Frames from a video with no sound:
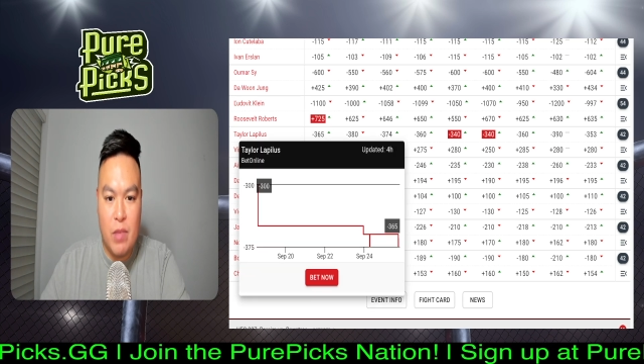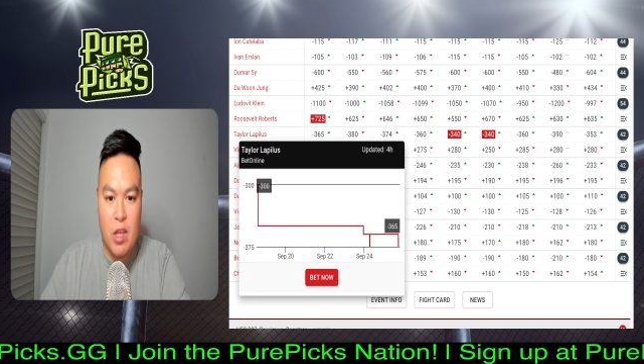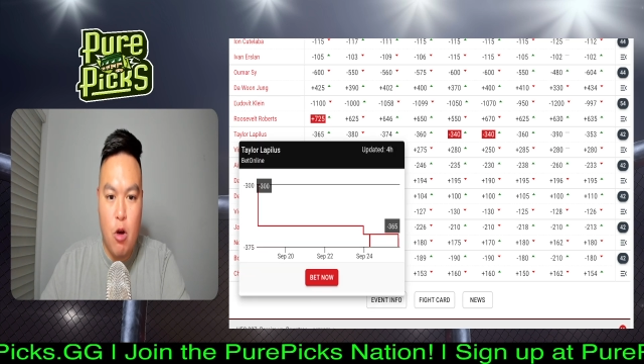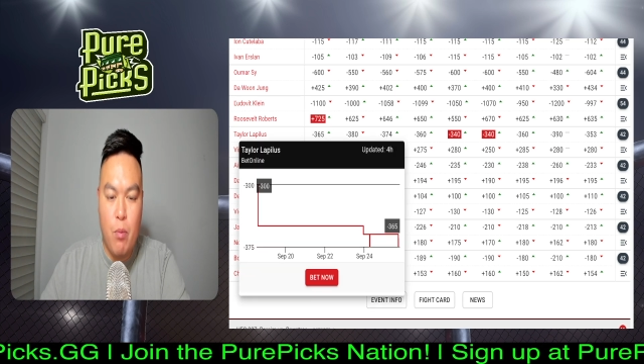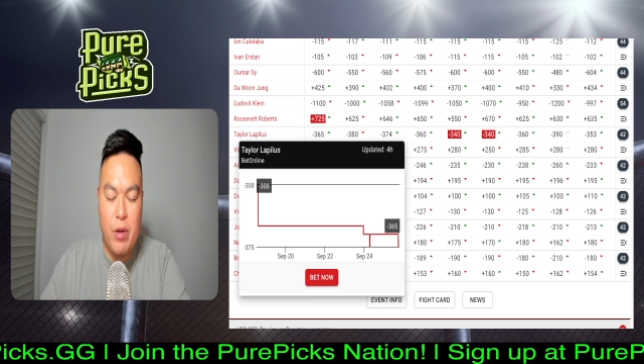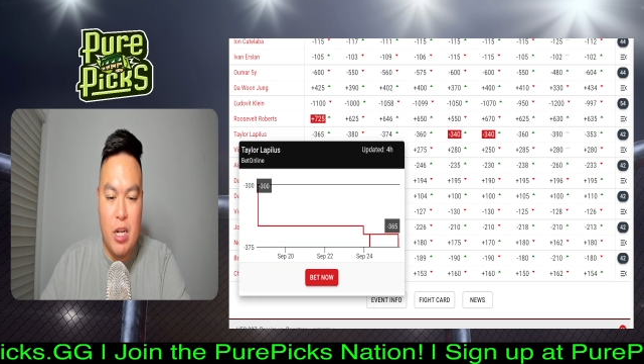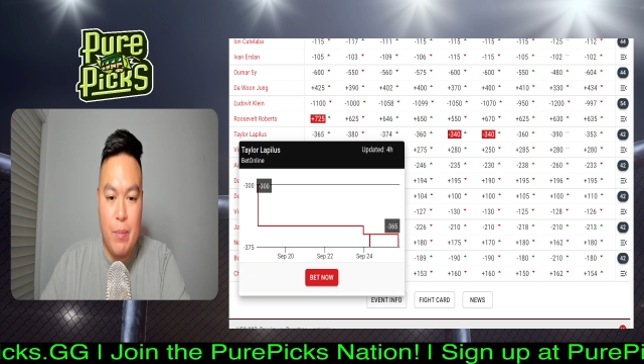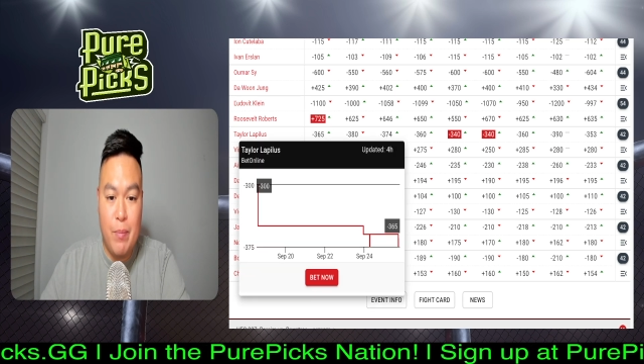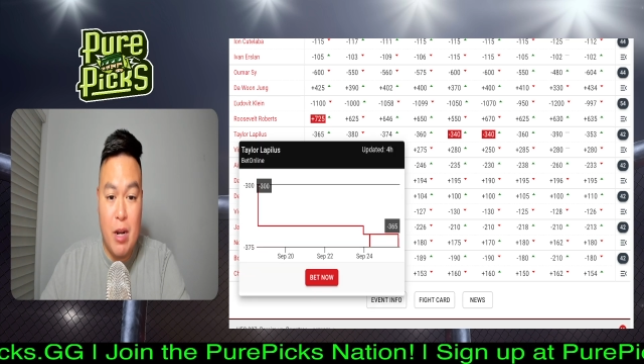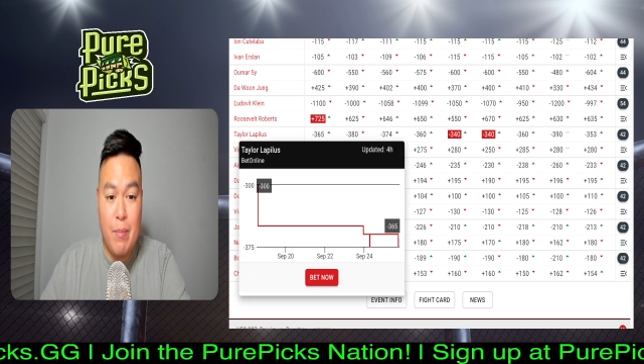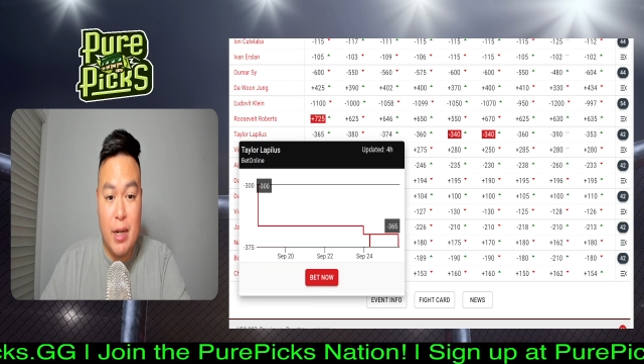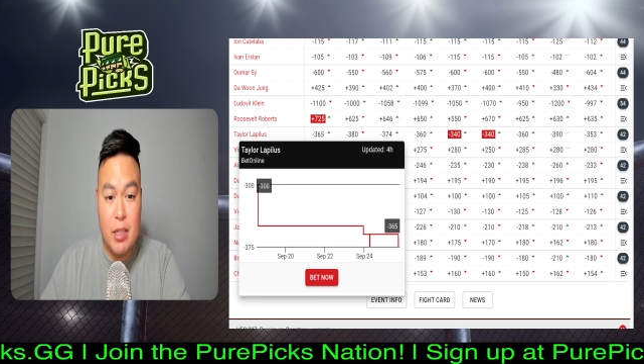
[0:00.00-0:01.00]
opened up
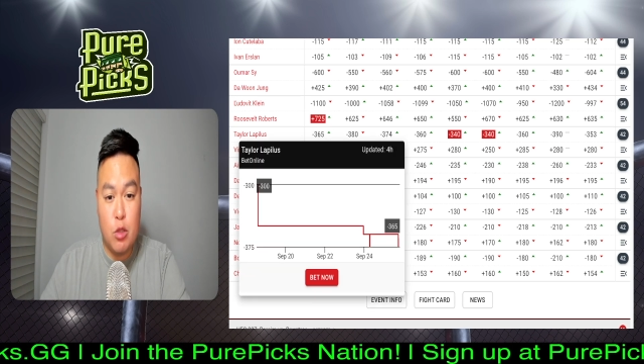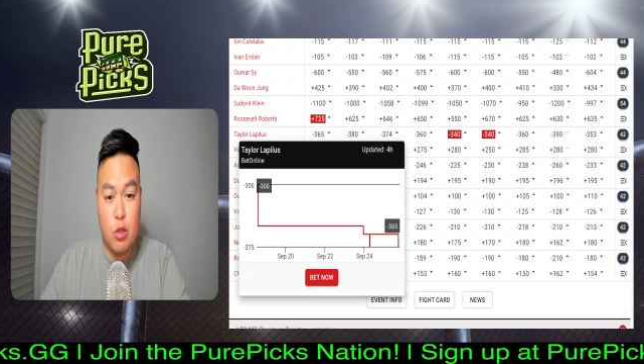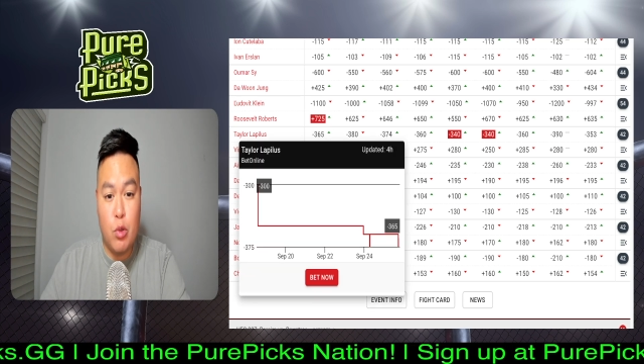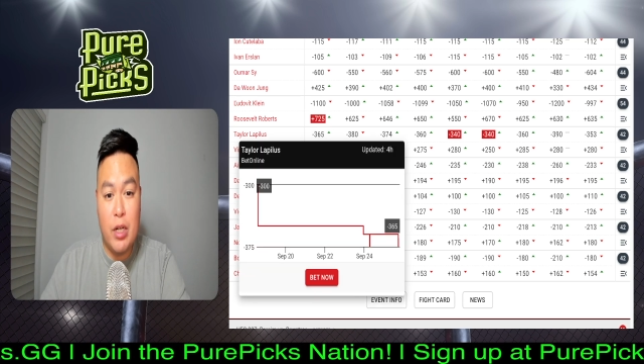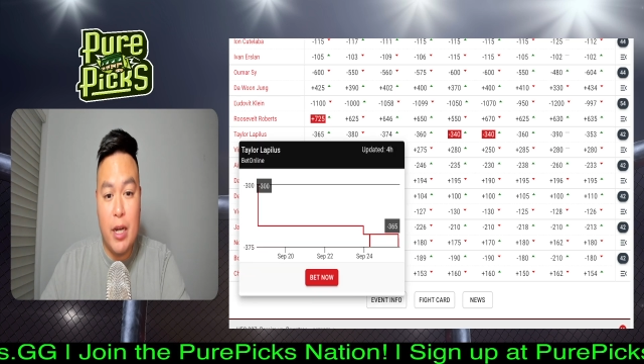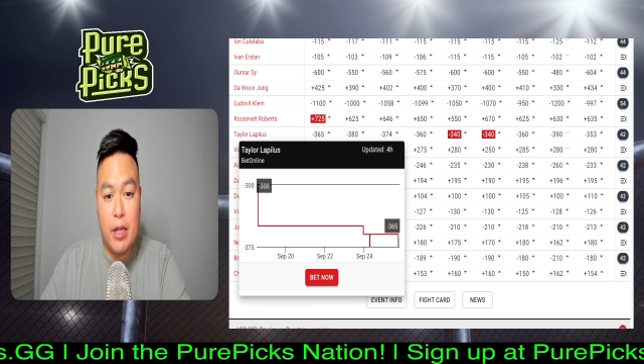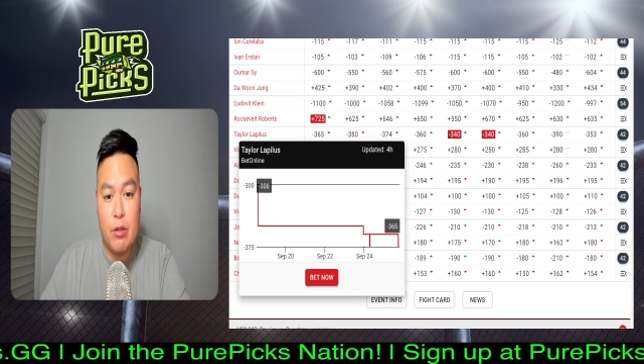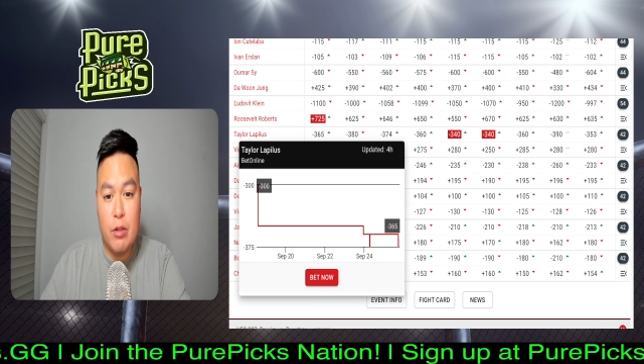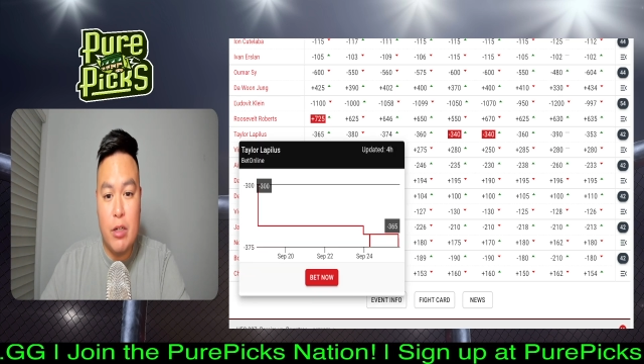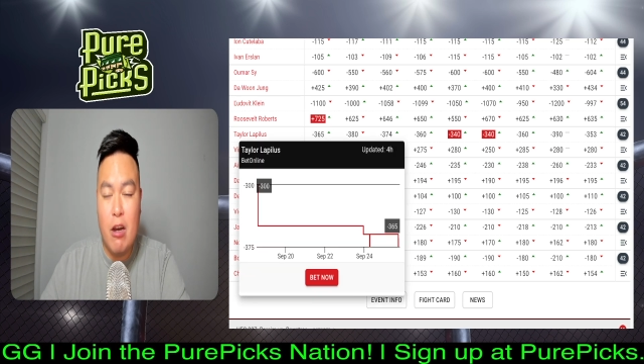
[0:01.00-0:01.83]
at a minus 300